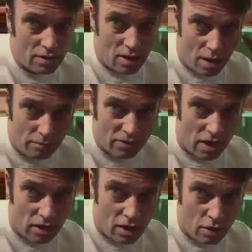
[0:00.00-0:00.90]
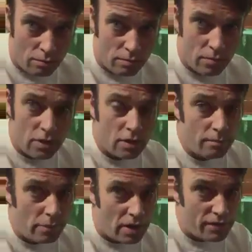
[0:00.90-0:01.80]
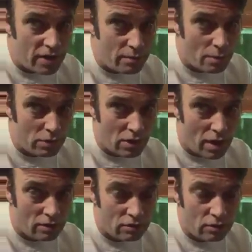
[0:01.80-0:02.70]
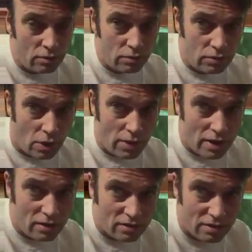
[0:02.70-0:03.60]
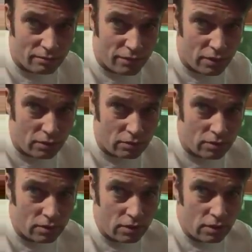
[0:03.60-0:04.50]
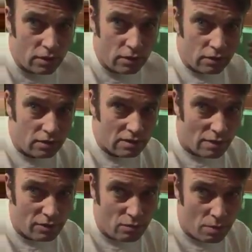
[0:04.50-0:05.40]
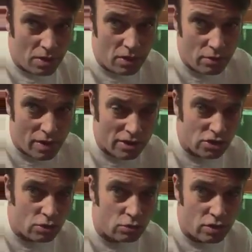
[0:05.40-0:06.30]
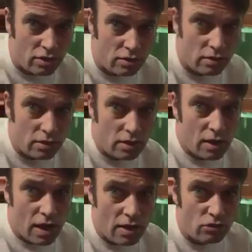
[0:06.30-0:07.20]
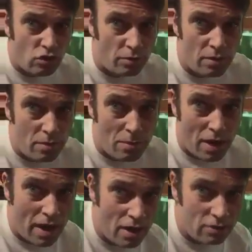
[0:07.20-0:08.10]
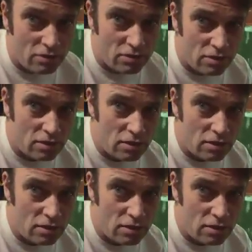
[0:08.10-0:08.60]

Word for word: I'm stuck home. But if anyone would like to donate some food to this lovely woman who has children and drop them at my house,